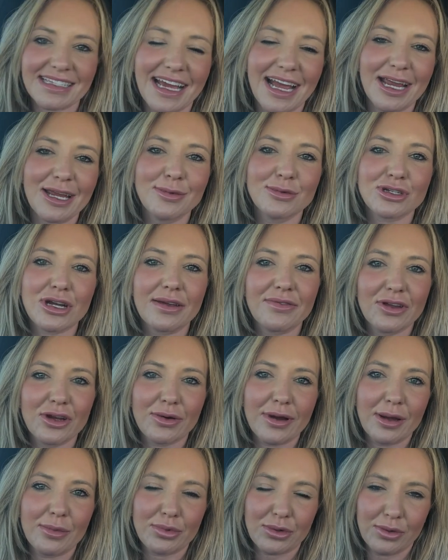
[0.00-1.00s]
I am driving
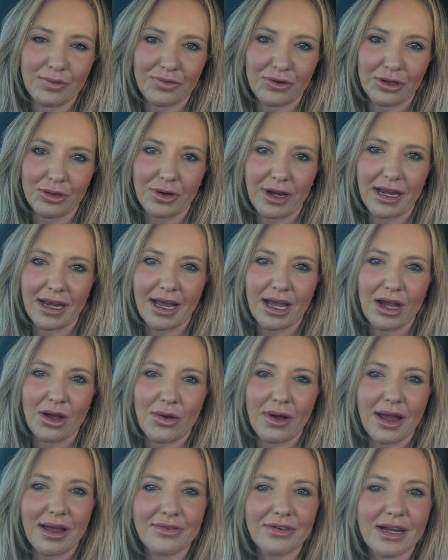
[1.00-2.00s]
around Broomfield right
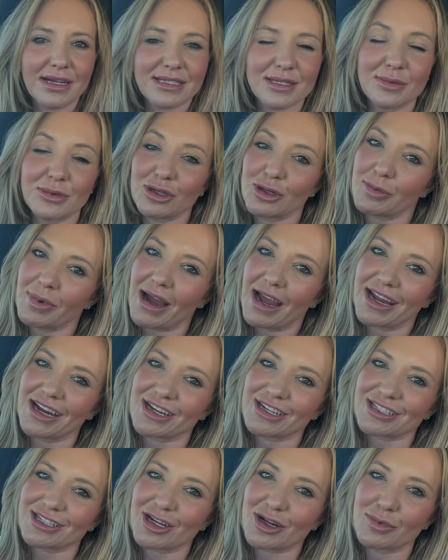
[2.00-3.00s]
now. I've got some new
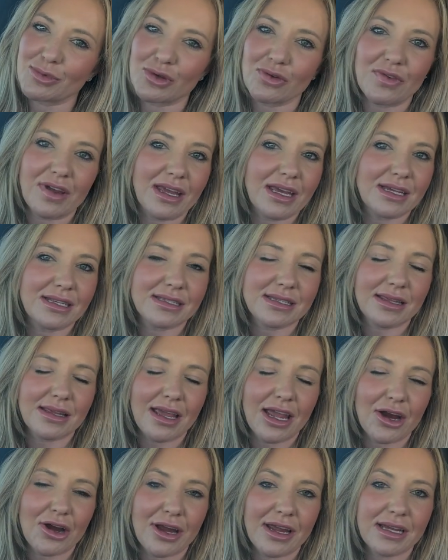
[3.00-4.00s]
buyers that are moving into
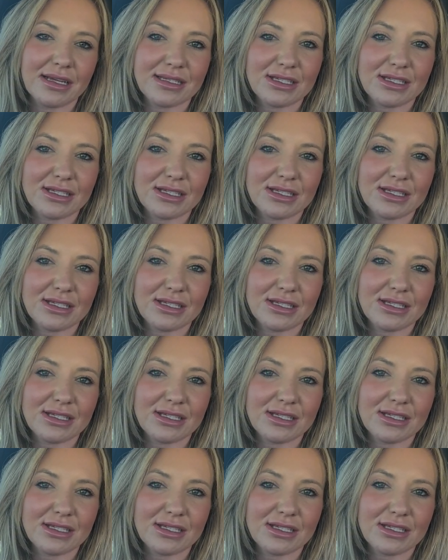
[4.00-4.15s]
the area,